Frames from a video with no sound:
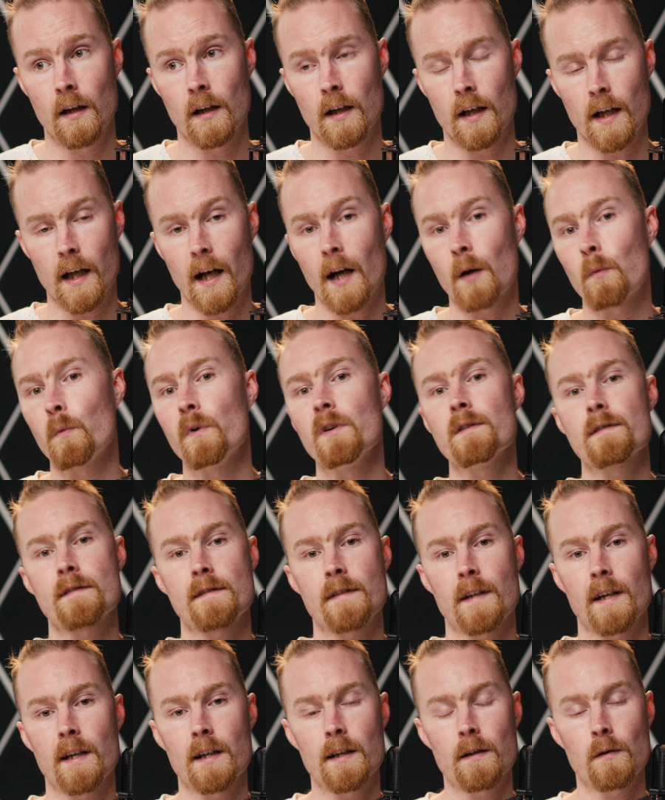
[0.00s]
And I will
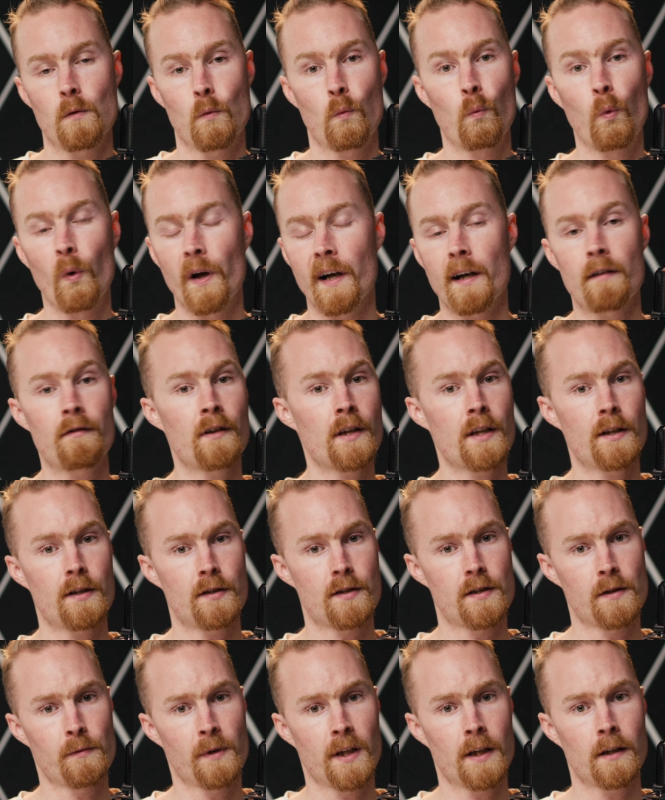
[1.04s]
say, whatever they're
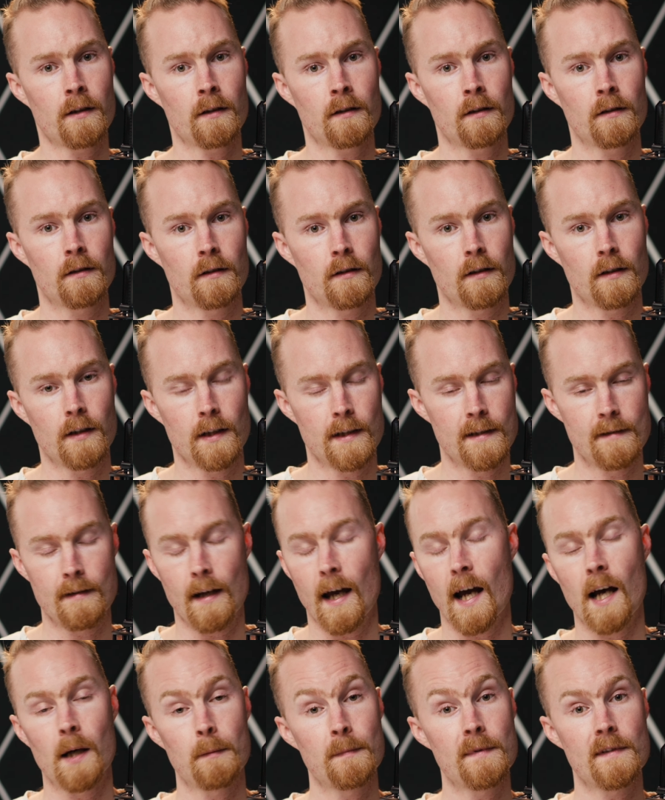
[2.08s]
doing is
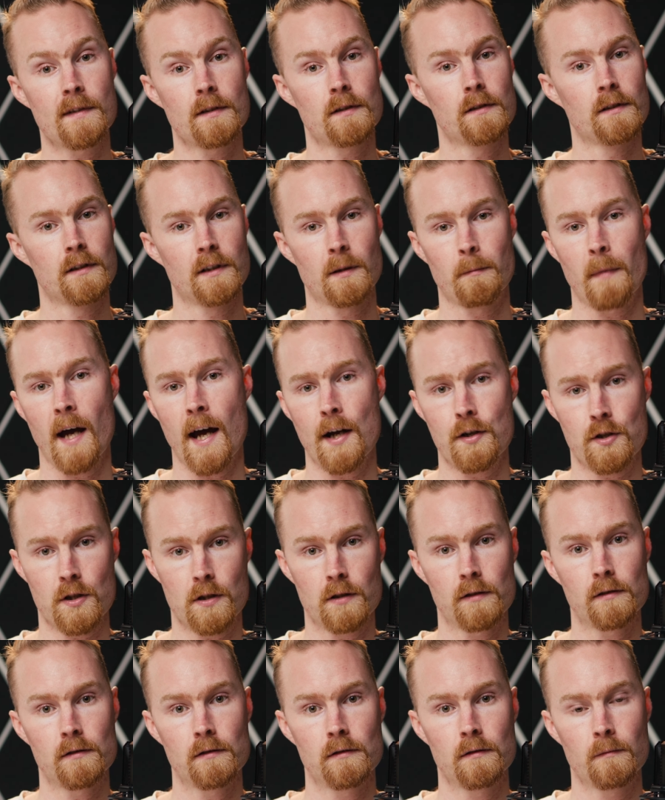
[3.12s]
absolutely
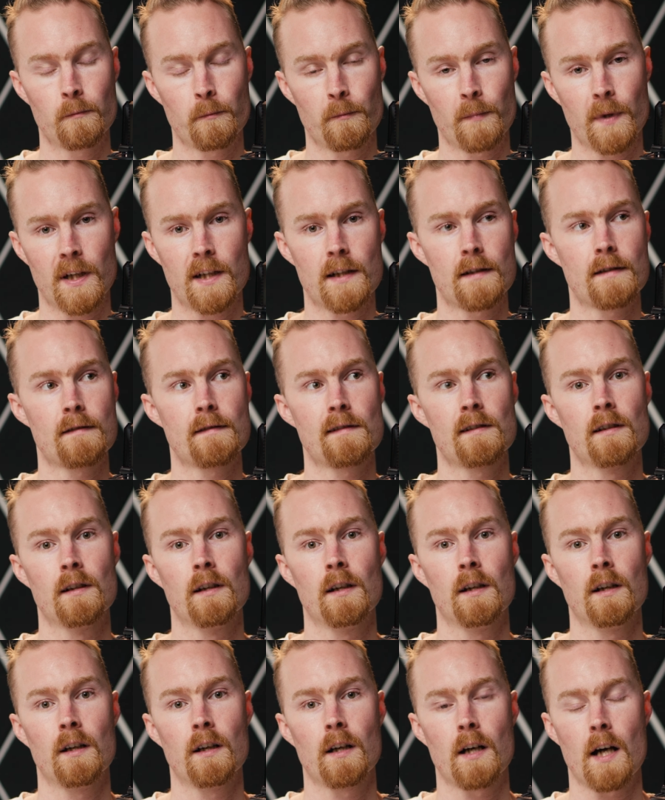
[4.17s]
magical, because
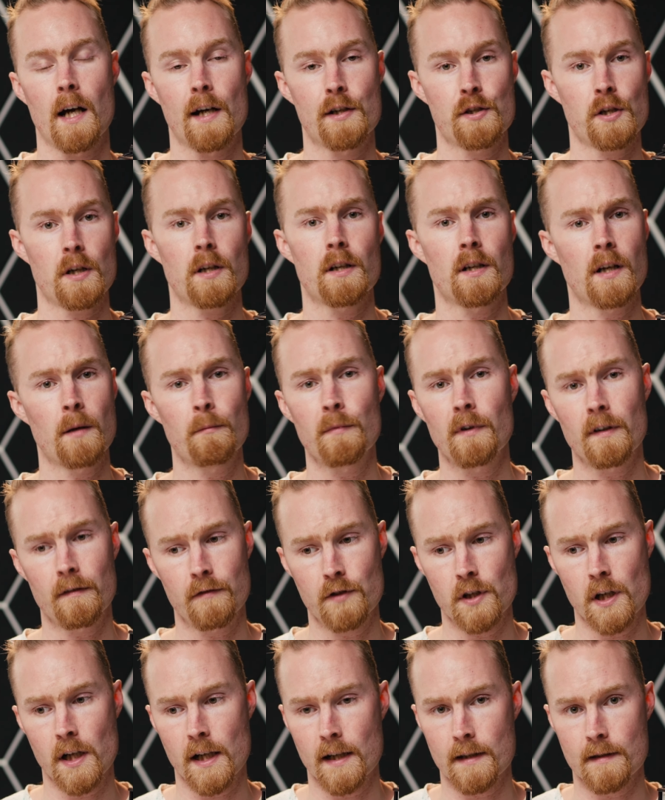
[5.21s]
I shot a number of
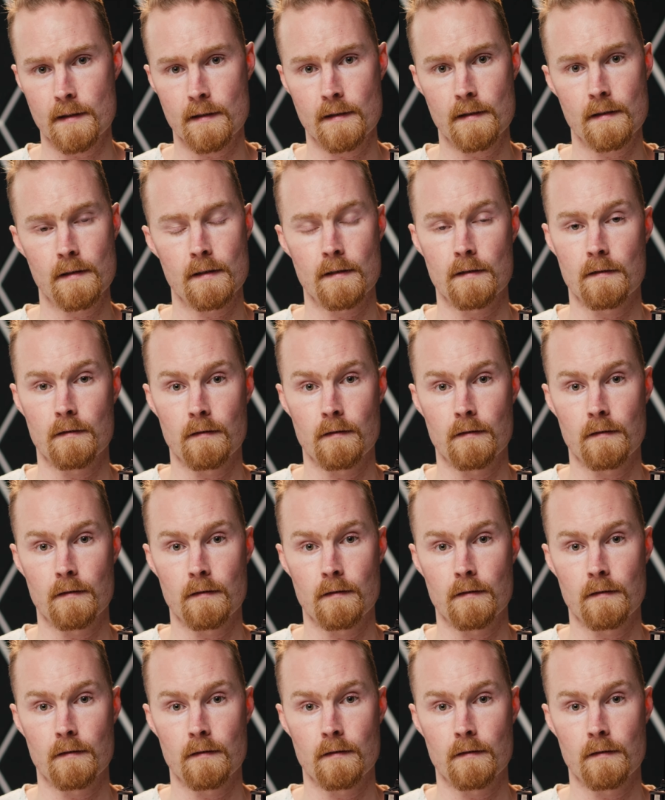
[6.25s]
shots